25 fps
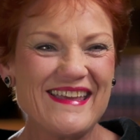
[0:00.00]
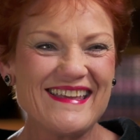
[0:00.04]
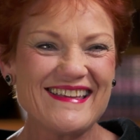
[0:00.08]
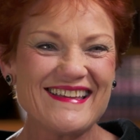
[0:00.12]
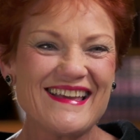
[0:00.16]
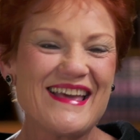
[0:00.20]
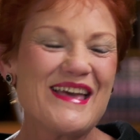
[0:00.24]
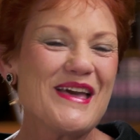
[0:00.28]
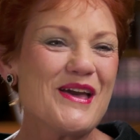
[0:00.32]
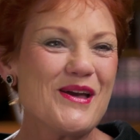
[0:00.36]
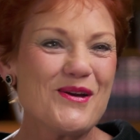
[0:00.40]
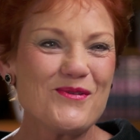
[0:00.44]
we,
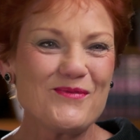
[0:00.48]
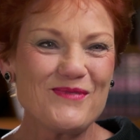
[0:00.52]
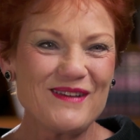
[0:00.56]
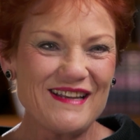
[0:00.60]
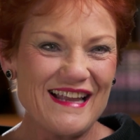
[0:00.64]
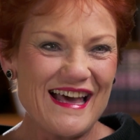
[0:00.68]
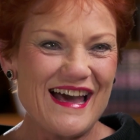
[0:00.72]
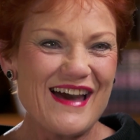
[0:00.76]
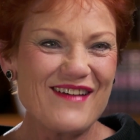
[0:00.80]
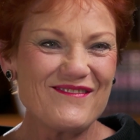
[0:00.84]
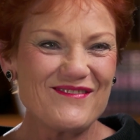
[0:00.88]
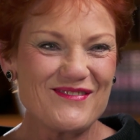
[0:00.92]
we
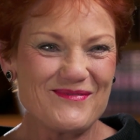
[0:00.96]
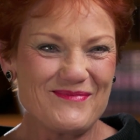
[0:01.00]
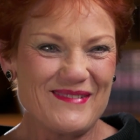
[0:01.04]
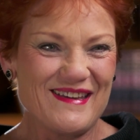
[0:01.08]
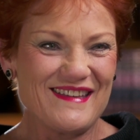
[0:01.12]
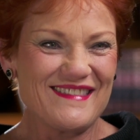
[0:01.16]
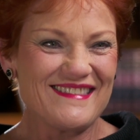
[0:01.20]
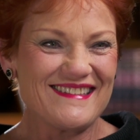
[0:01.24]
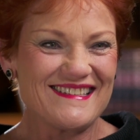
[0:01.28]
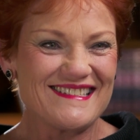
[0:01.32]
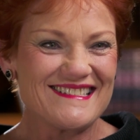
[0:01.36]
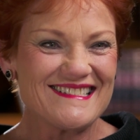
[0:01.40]
laugh
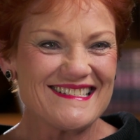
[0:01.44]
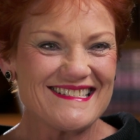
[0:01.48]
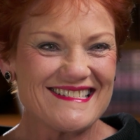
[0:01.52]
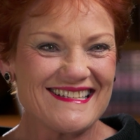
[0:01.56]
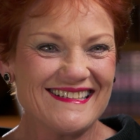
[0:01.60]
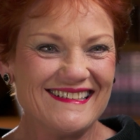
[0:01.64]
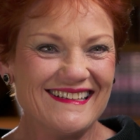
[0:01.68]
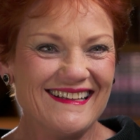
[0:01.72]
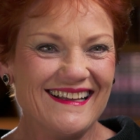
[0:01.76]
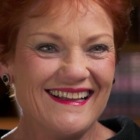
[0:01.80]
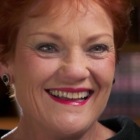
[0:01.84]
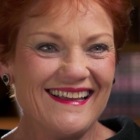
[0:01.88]
about this,
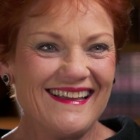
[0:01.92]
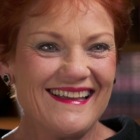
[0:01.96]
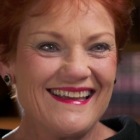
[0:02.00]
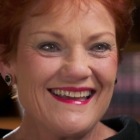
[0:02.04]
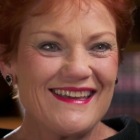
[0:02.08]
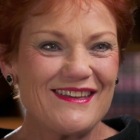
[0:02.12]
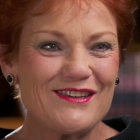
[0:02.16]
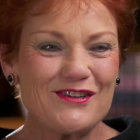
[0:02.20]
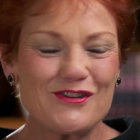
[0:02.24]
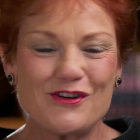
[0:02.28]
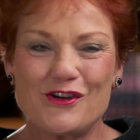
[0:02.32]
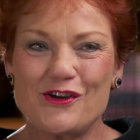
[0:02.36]

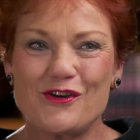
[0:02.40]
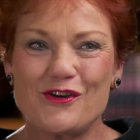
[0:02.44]
you